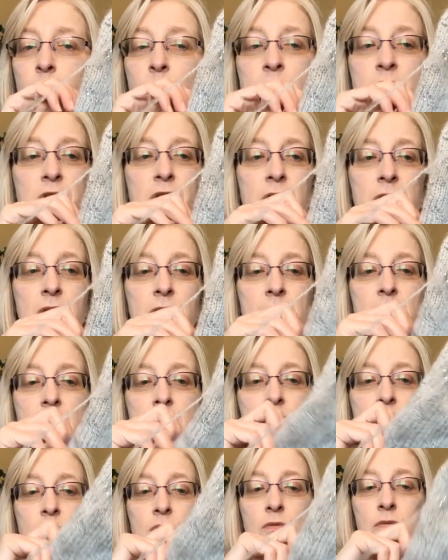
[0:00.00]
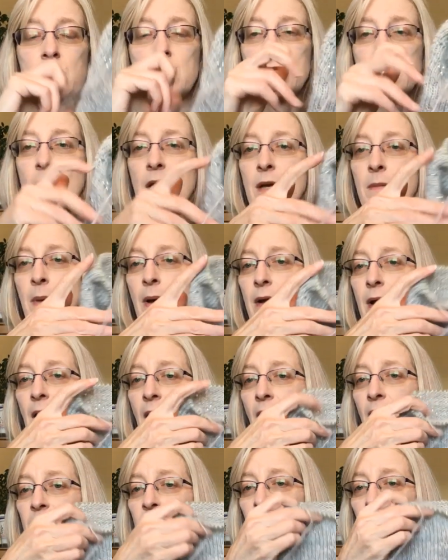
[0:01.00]
which is to say about
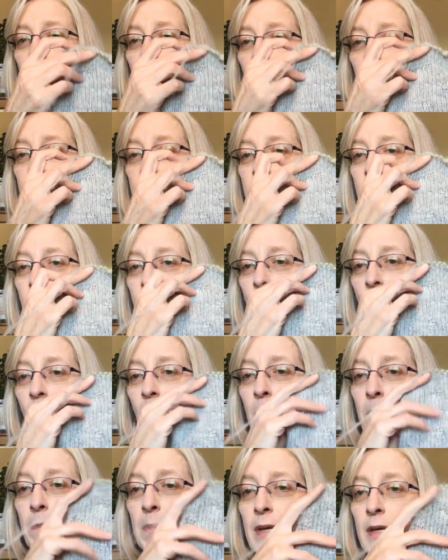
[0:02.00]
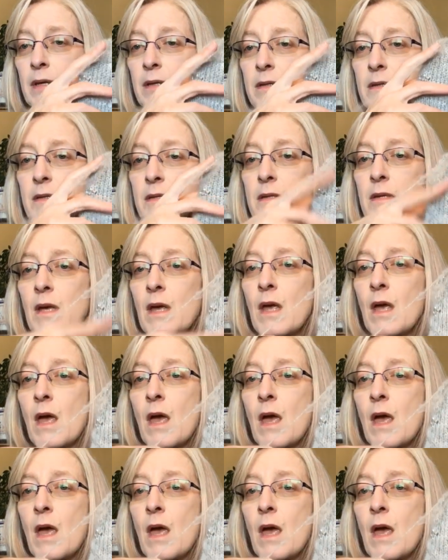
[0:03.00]
halfway up to the armpits.